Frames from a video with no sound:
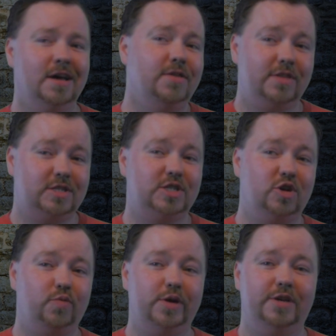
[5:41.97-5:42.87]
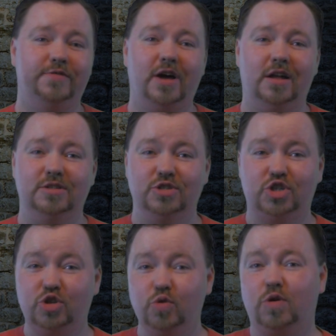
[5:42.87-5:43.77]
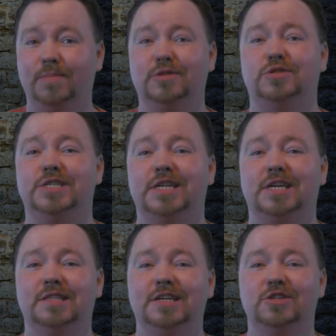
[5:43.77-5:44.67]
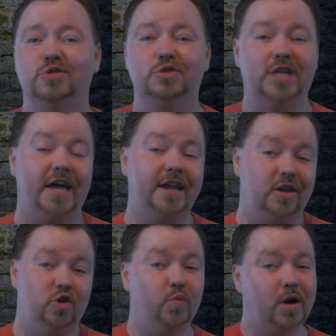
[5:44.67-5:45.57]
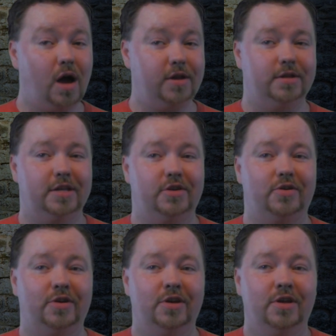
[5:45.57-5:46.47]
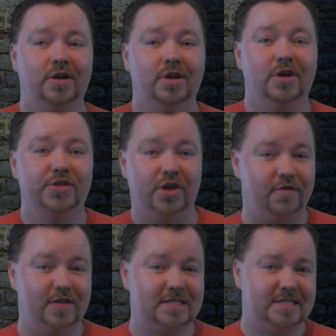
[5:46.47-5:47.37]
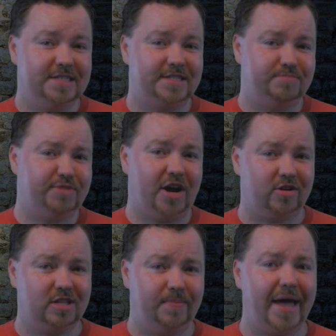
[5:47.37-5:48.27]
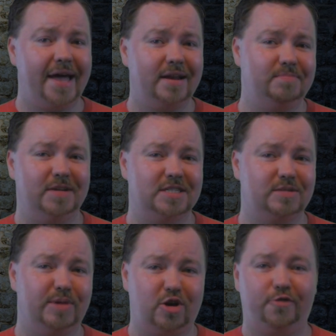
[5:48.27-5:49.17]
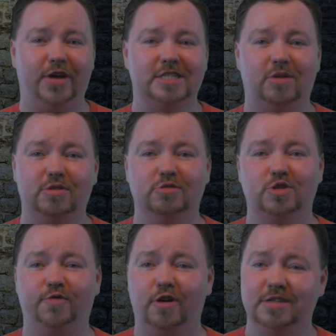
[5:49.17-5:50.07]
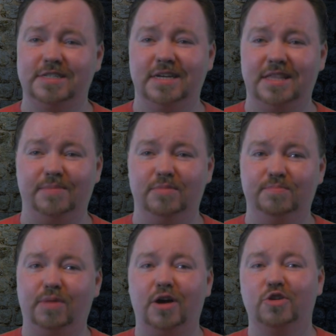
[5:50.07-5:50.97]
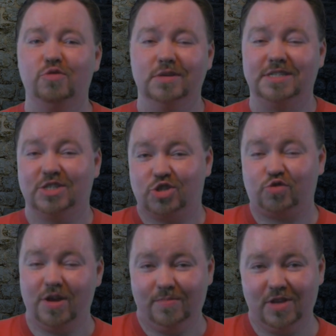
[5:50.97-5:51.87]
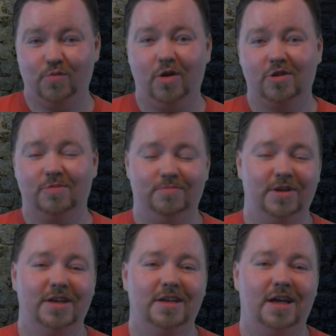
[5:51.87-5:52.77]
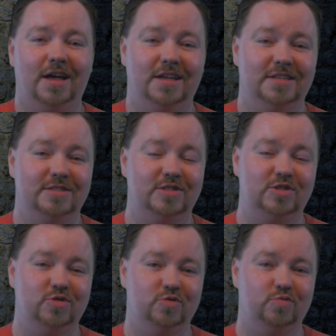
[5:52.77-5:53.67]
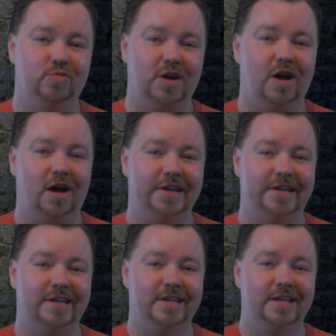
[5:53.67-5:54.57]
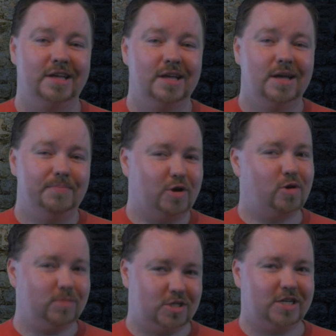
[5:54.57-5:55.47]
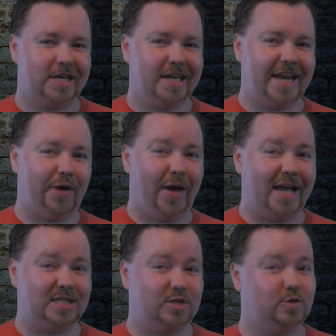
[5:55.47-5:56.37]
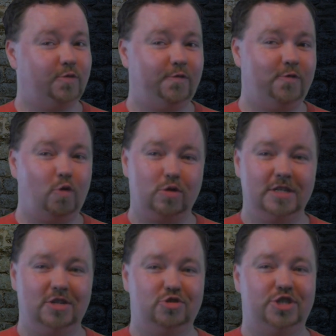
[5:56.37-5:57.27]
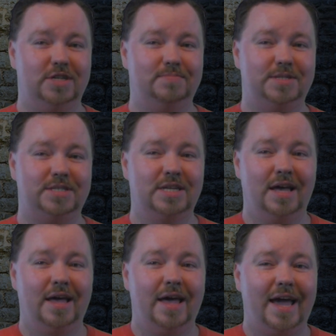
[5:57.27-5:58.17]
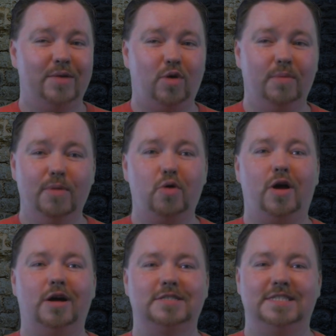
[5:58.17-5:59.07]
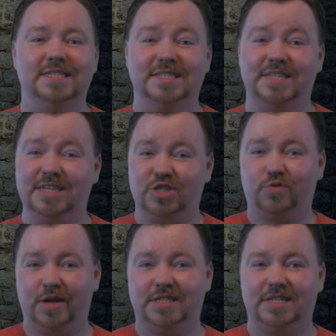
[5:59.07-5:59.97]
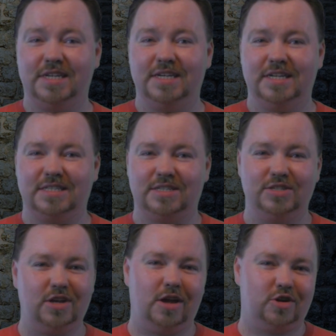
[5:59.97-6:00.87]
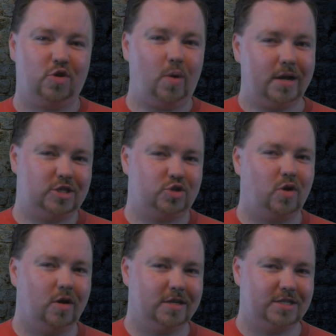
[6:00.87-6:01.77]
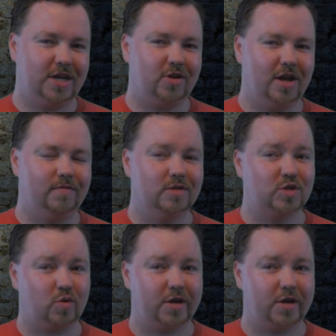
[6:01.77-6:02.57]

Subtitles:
This year, we have gotten 2 Criminal Syndicate leaders and a new Wakandan leader. None of this is inherently bad. As a matter of fact, I would go so far to say that M'Baku is extremely welcome to Wakanda. But Criminal Syndicate now has 4 leaderships, and while MODOK's is interesting, it's not quite as strong as Daredevil's or